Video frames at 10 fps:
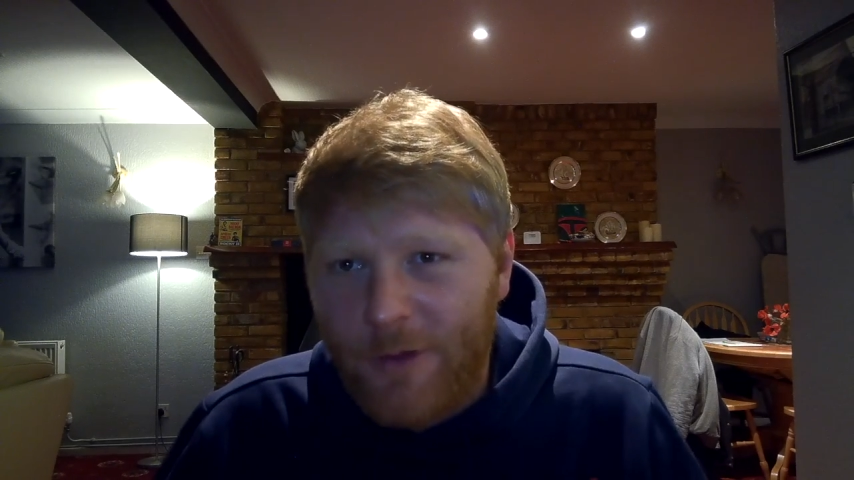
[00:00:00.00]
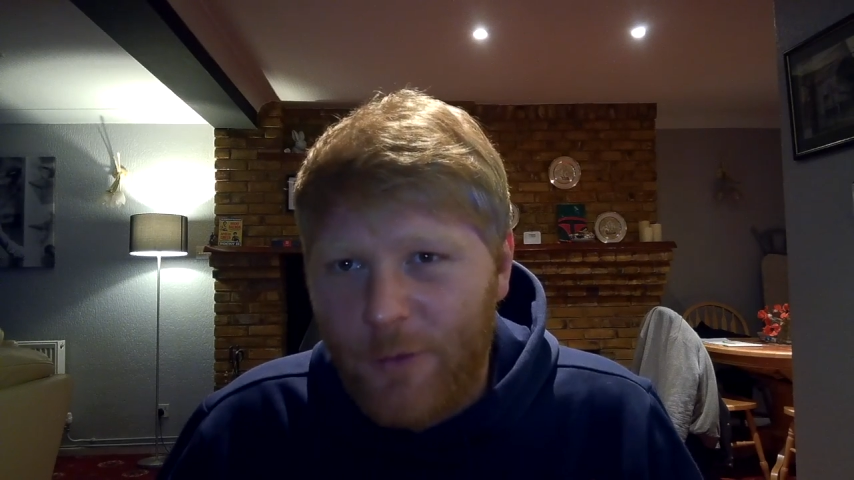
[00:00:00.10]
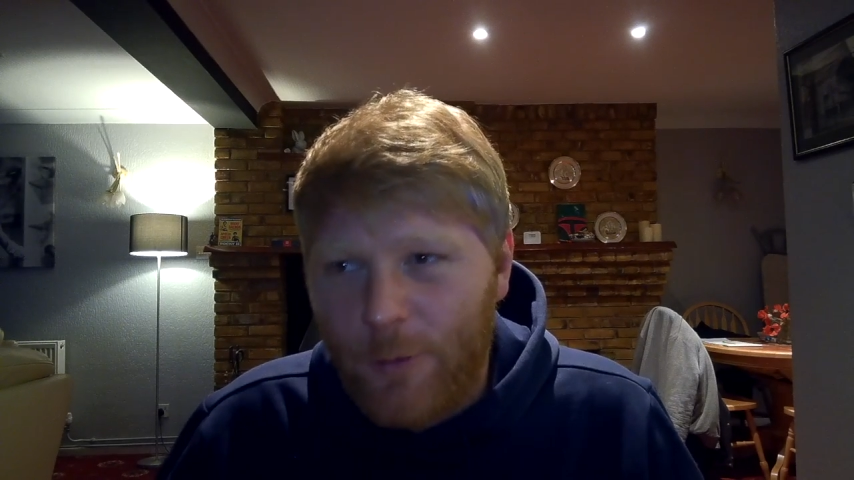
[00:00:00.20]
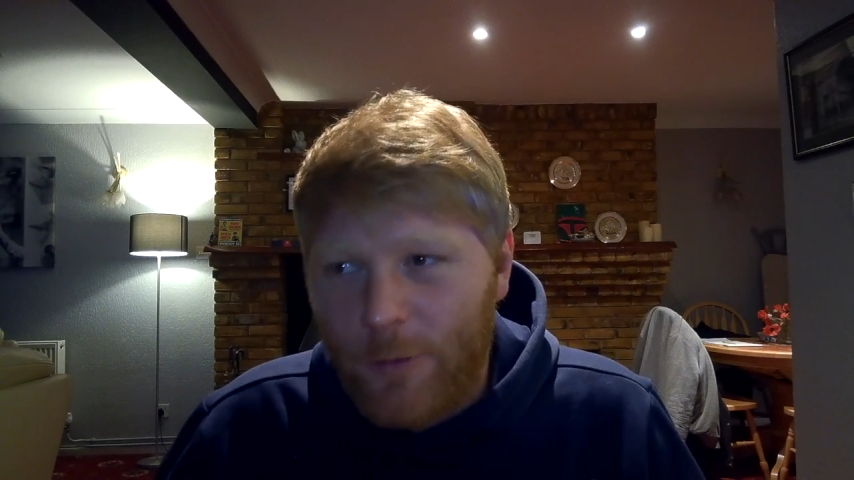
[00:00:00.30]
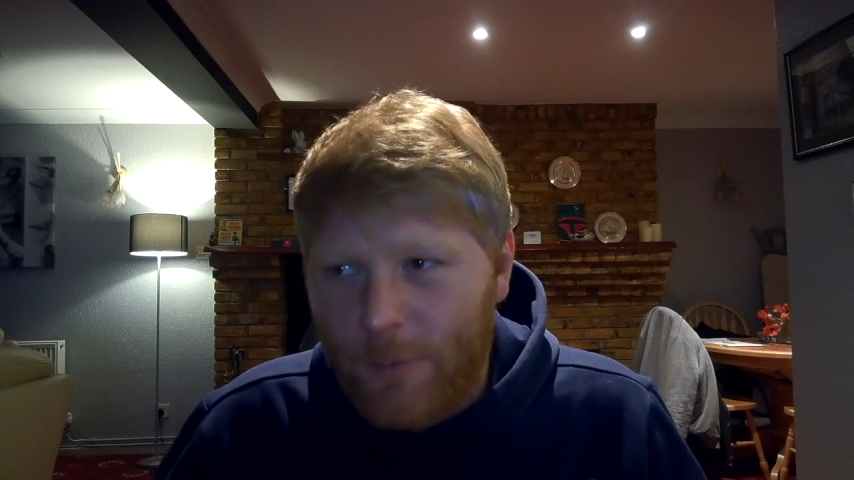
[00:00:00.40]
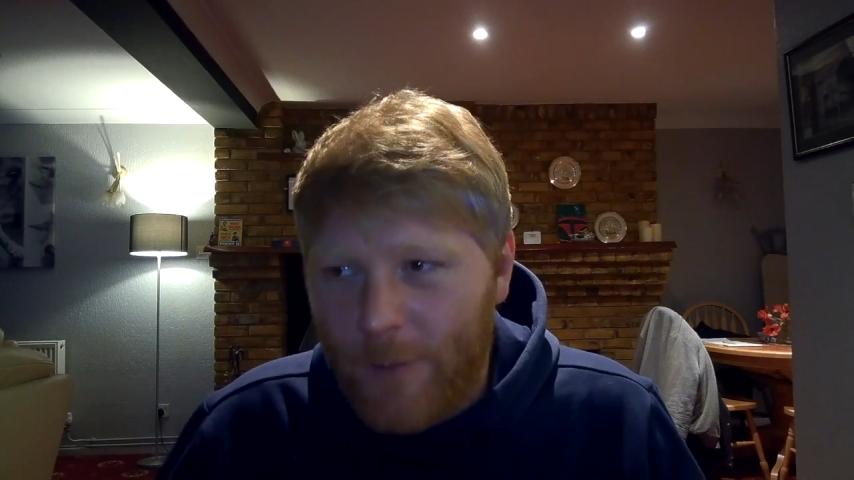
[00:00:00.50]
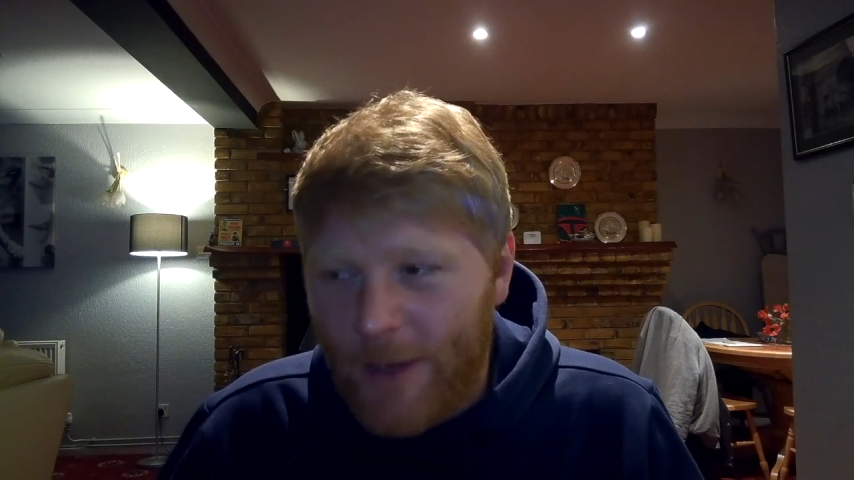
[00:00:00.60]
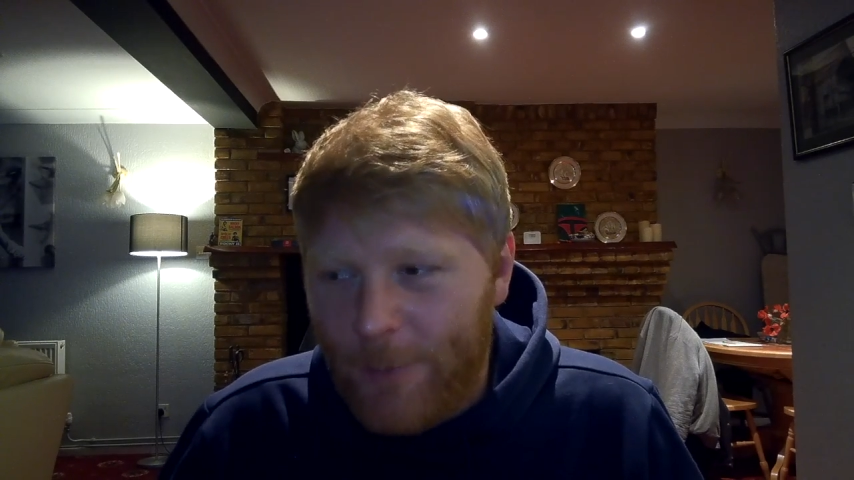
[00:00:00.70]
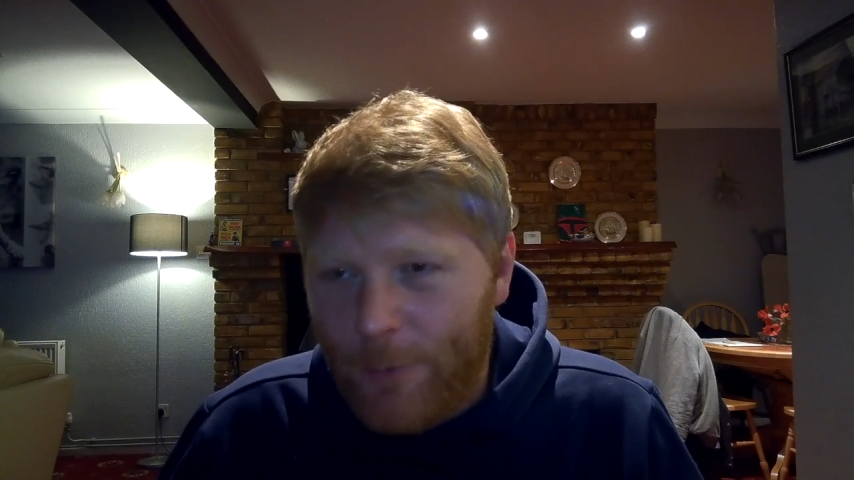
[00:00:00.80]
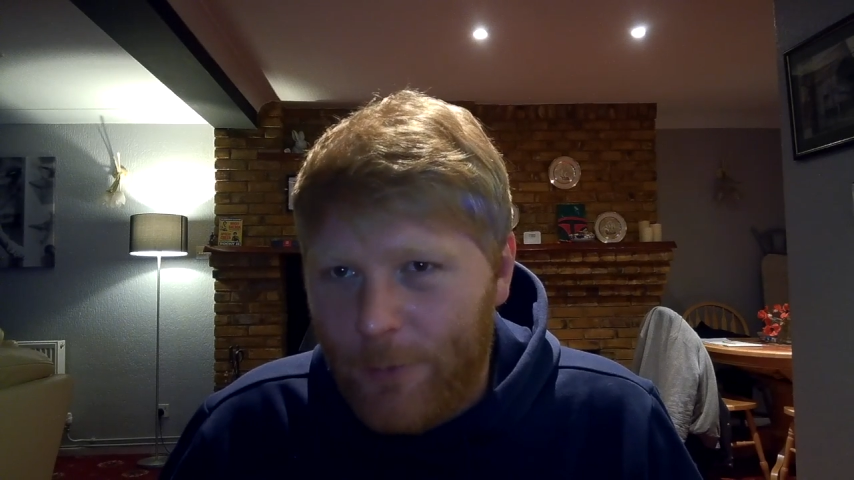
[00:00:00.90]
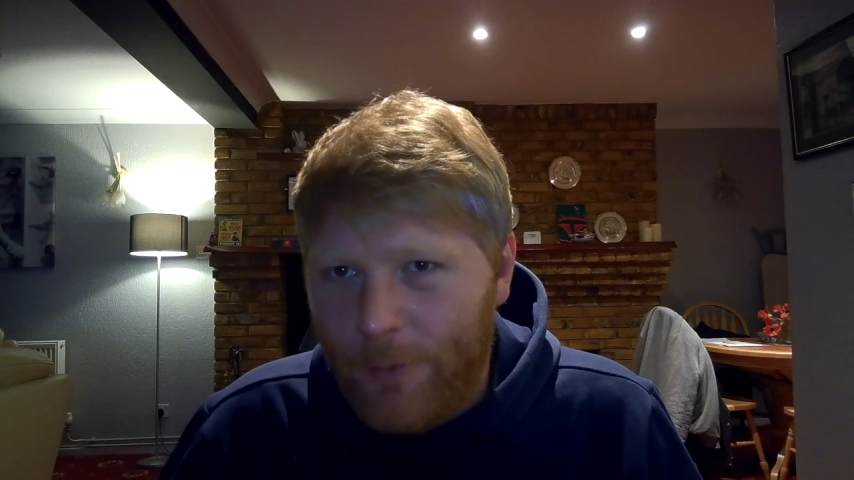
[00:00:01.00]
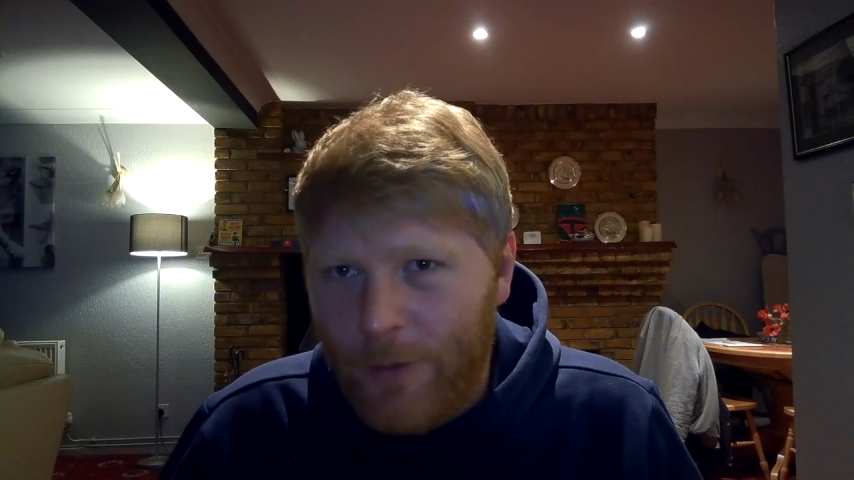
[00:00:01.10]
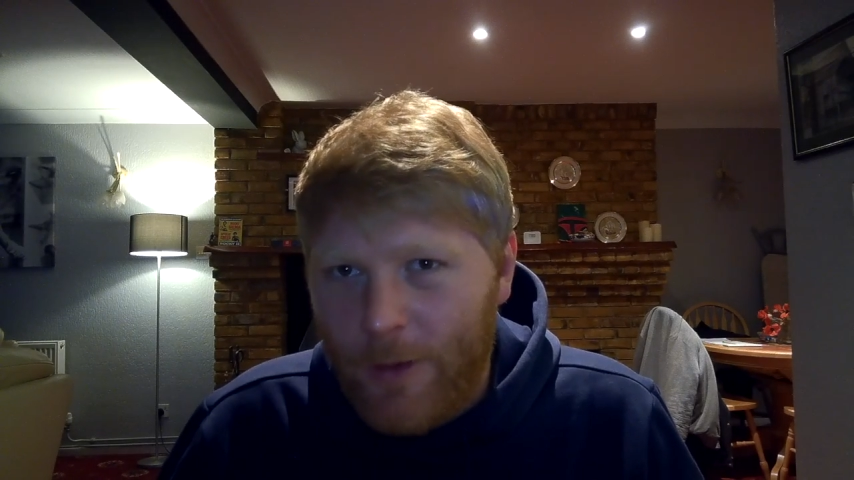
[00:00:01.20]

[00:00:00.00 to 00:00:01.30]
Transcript: the doors for people